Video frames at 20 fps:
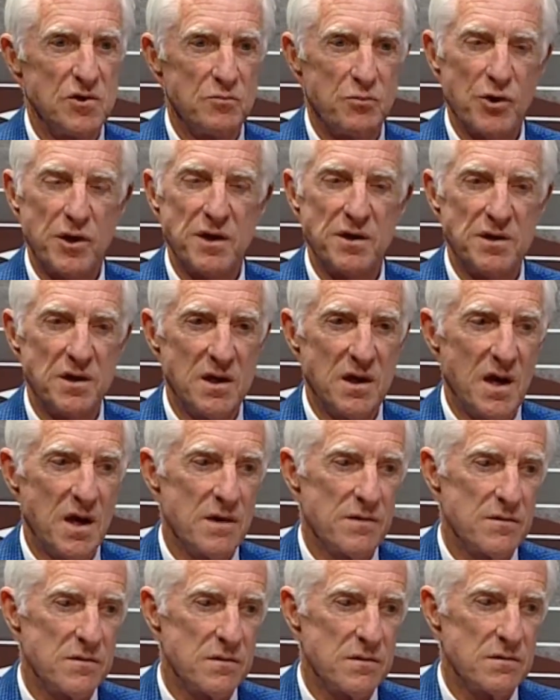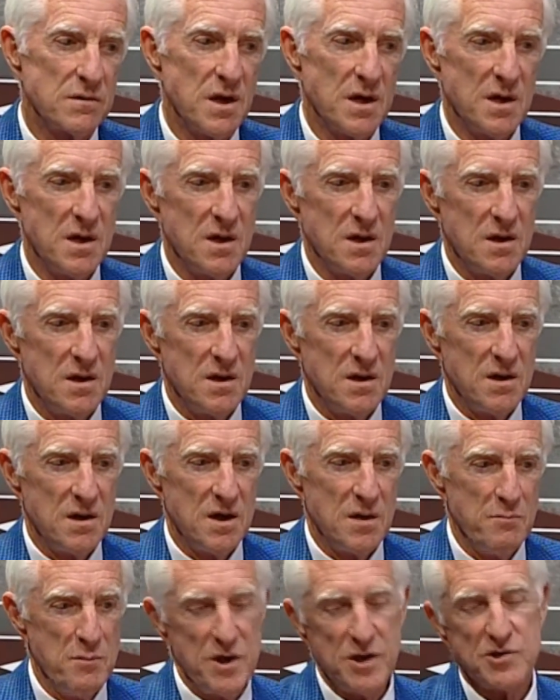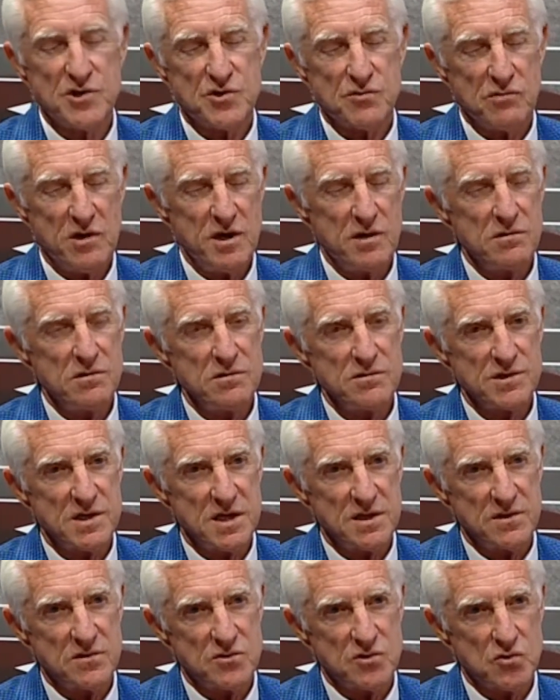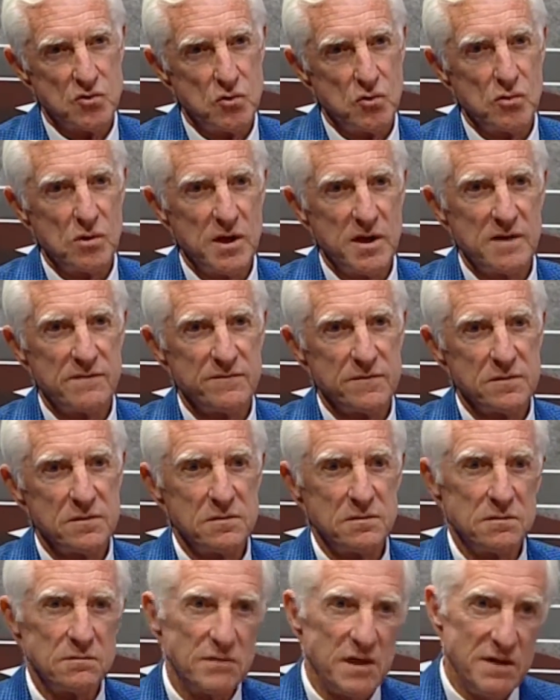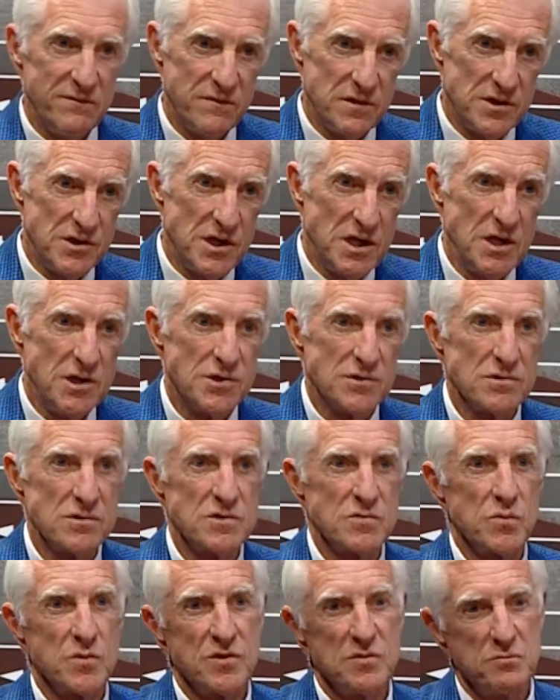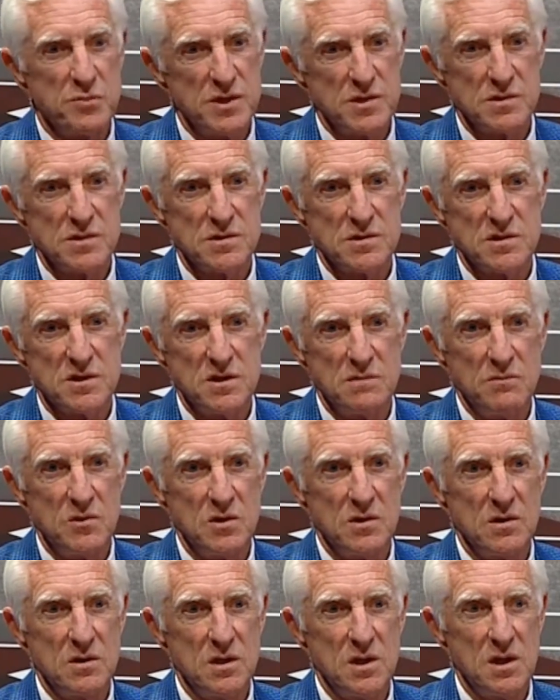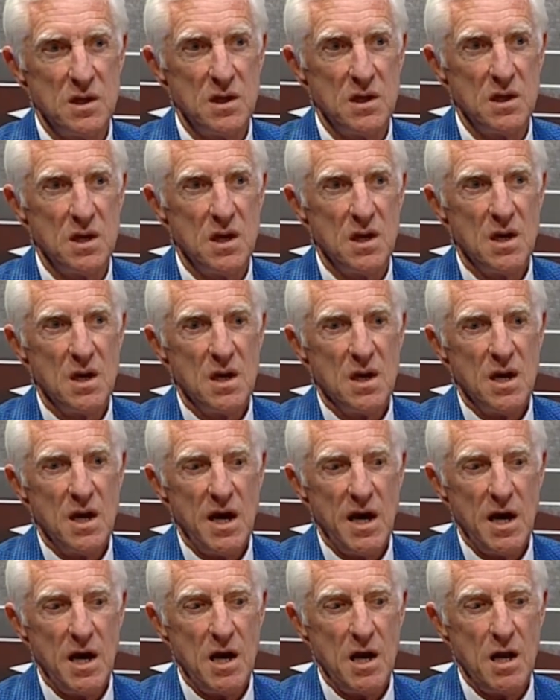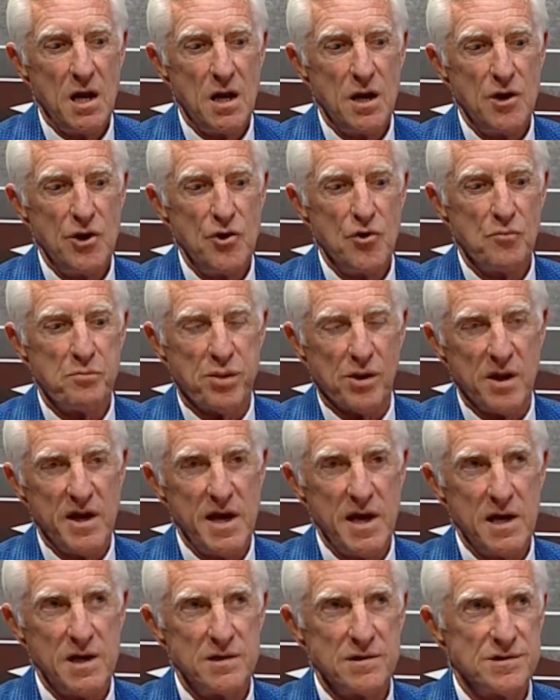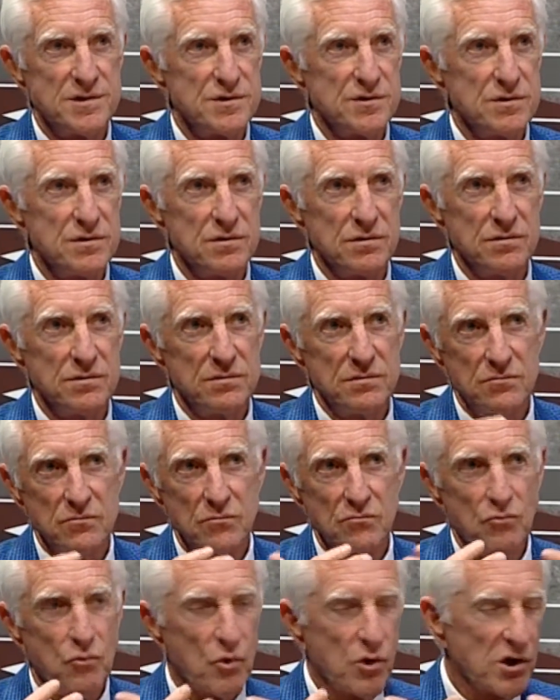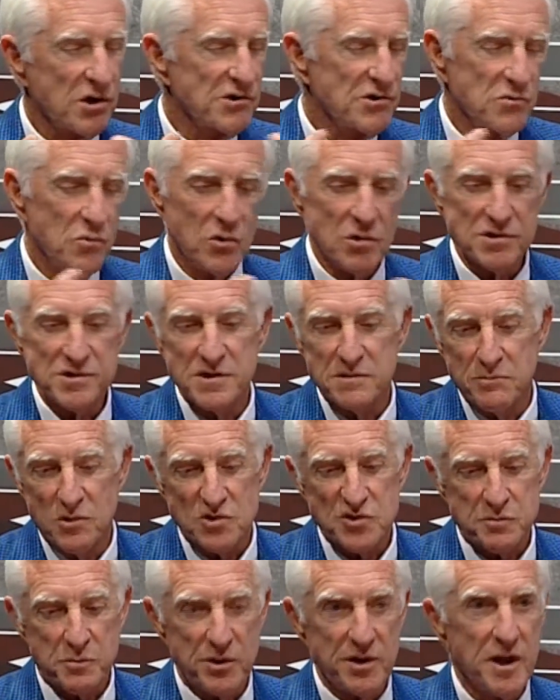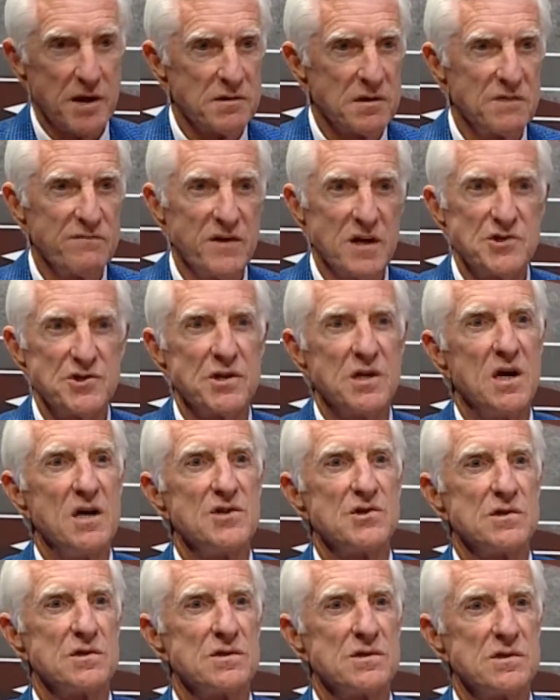You bring together administrators at the school level, even teachers with the business community, and you plan to work towards the most productive education